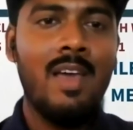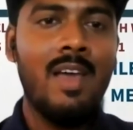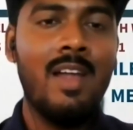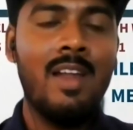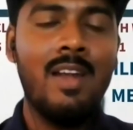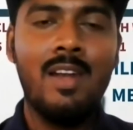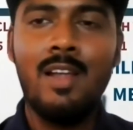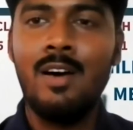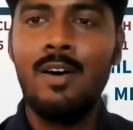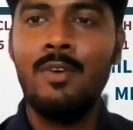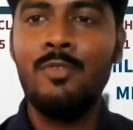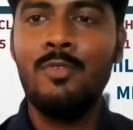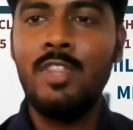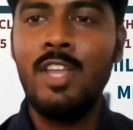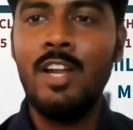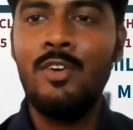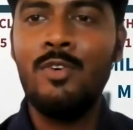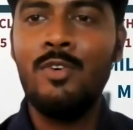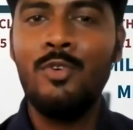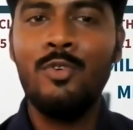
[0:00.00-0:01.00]
And with
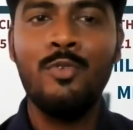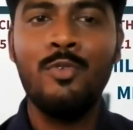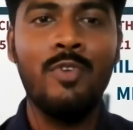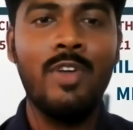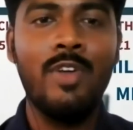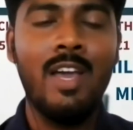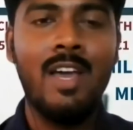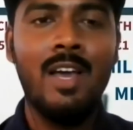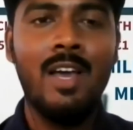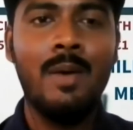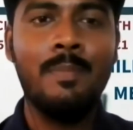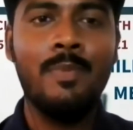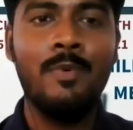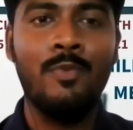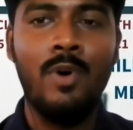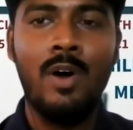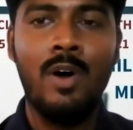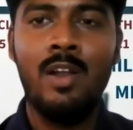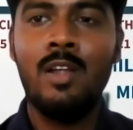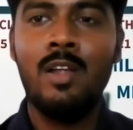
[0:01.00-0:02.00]
that note, we have
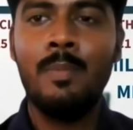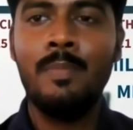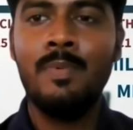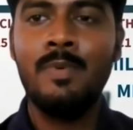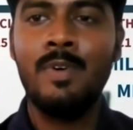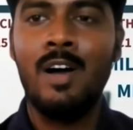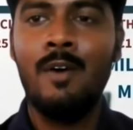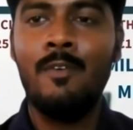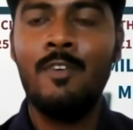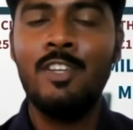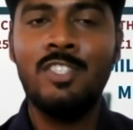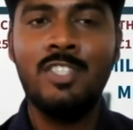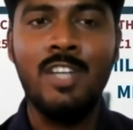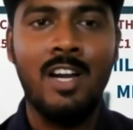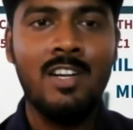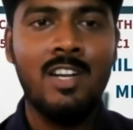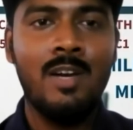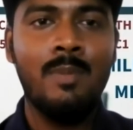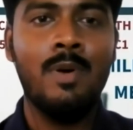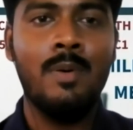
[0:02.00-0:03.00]
one of our
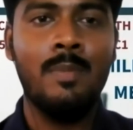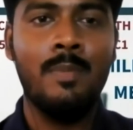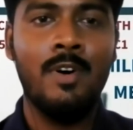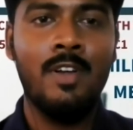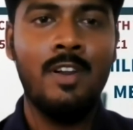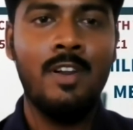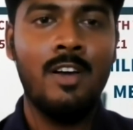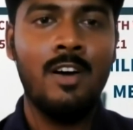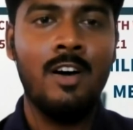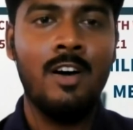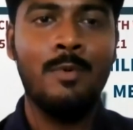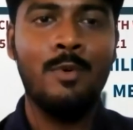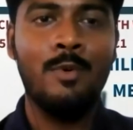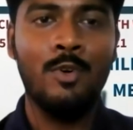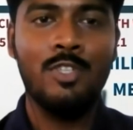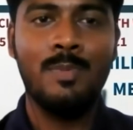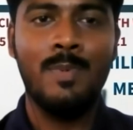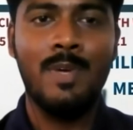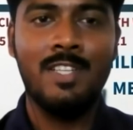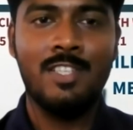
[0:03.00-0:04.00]
charter member of
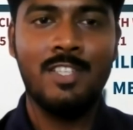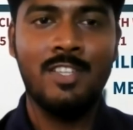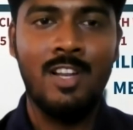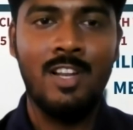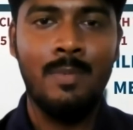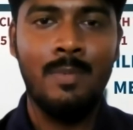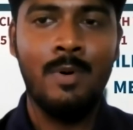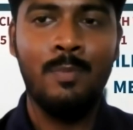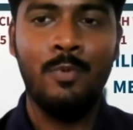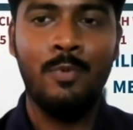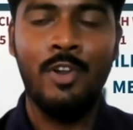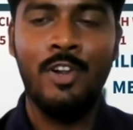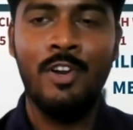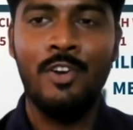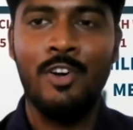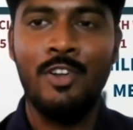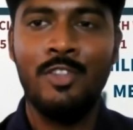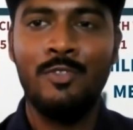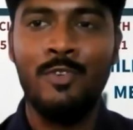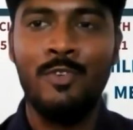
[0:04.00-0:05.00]
Toastmasters Club of Pune
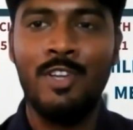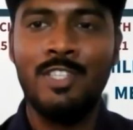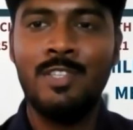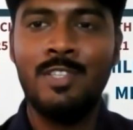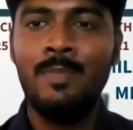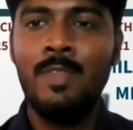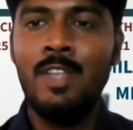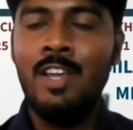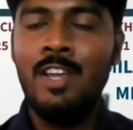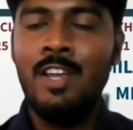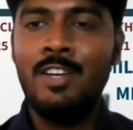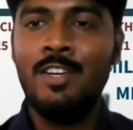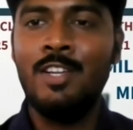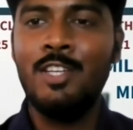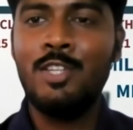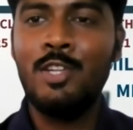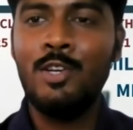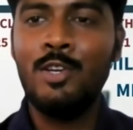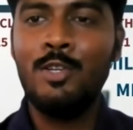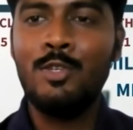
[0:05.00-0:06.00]
Northwest,
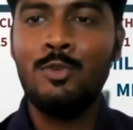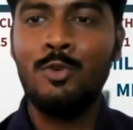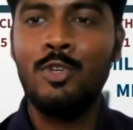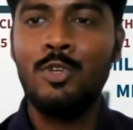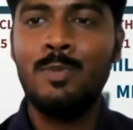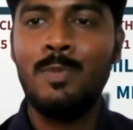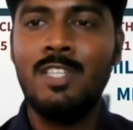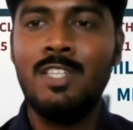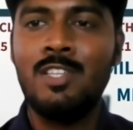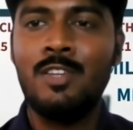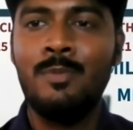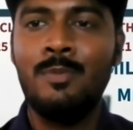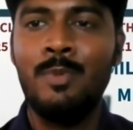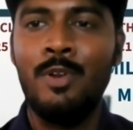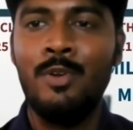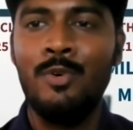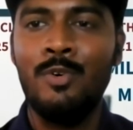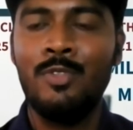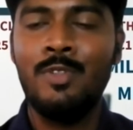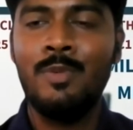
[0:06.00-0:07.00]
distinguished Toastmaster
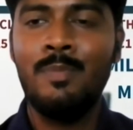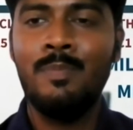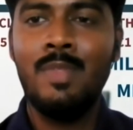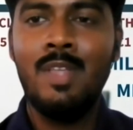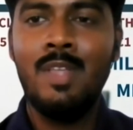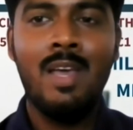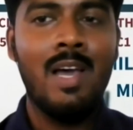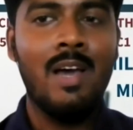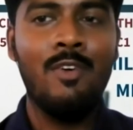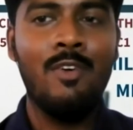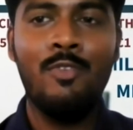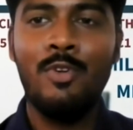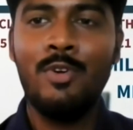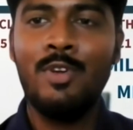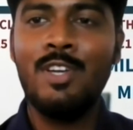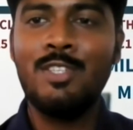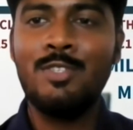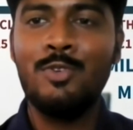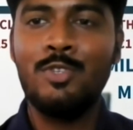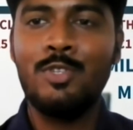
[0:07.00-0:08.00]
Vinod. I will
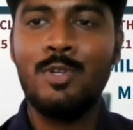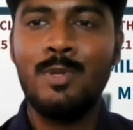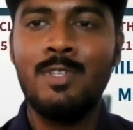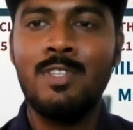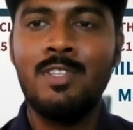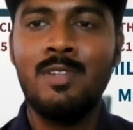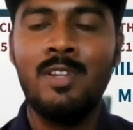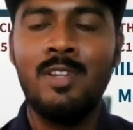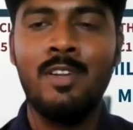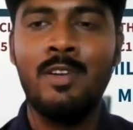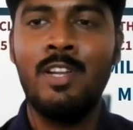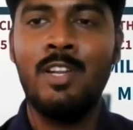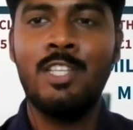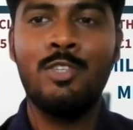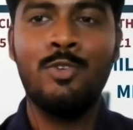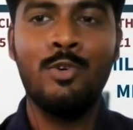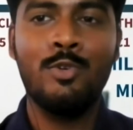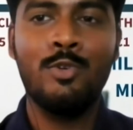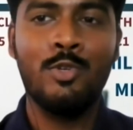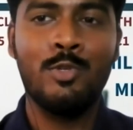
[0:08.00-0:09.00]
request
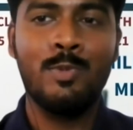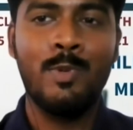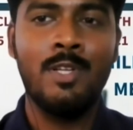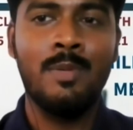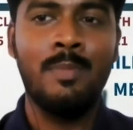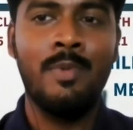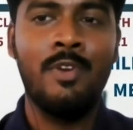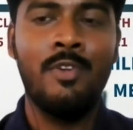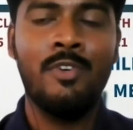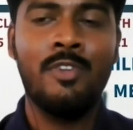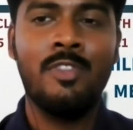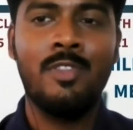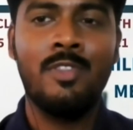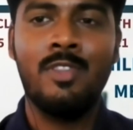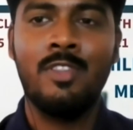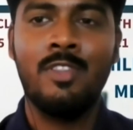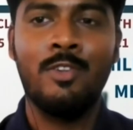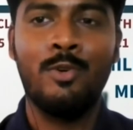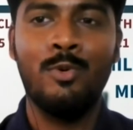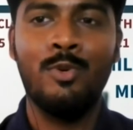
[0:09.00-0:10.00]
distinguished Toastmaster Vinod
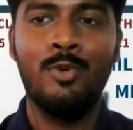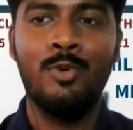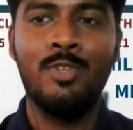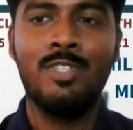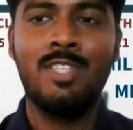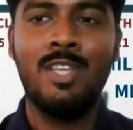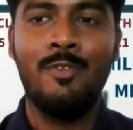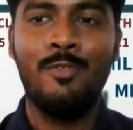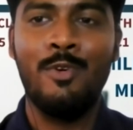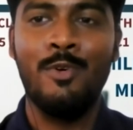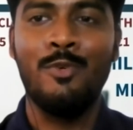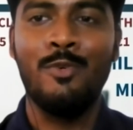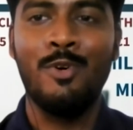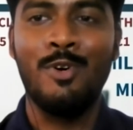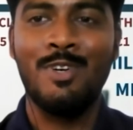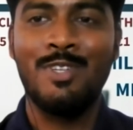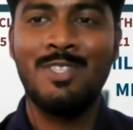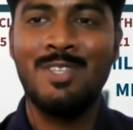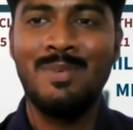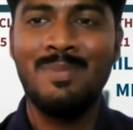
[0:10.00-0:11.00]
to say a few
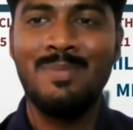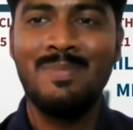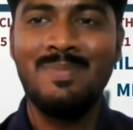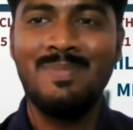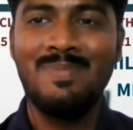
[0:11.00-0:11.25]
words.